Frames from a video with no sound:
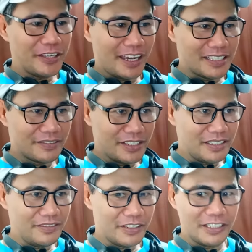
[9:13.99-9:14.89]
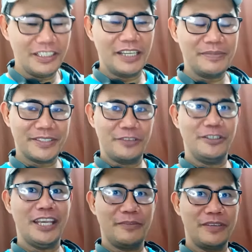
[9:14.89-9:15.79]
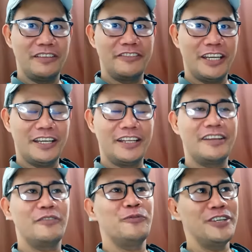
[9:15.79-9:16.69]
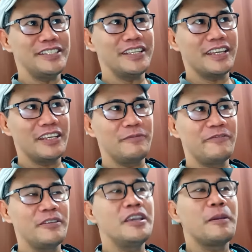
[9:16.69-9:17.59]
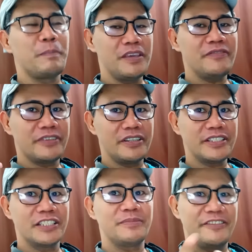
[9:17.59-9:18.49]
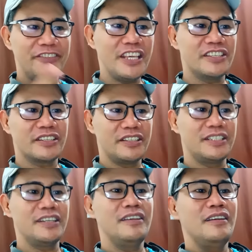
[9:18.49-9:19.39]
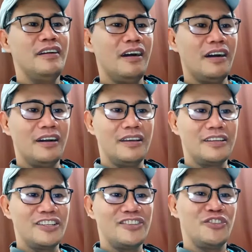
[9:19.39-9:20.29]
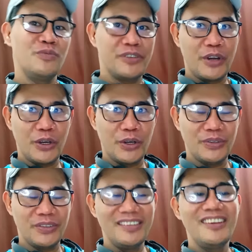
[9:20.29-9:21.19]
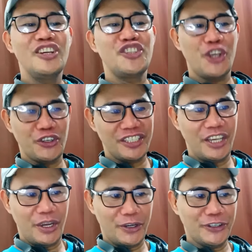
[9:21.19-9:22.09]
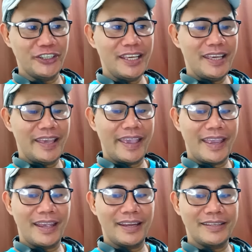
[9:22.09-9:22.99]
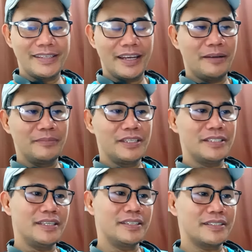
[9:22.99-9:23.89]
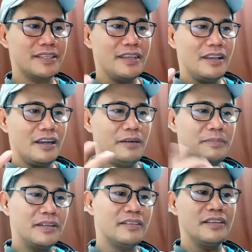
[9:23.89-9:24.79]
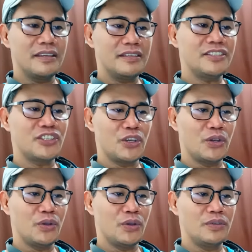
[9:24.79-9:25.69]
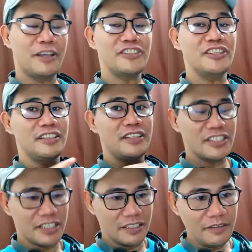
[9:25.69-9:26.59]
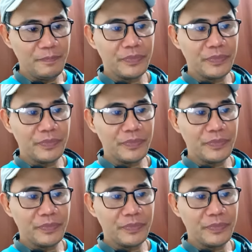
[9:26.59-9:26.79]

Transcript: guys, first of all, I'm so happy that once again, BeFirst has been featured on Numero Tokyo, and this is a monthly issue special edition.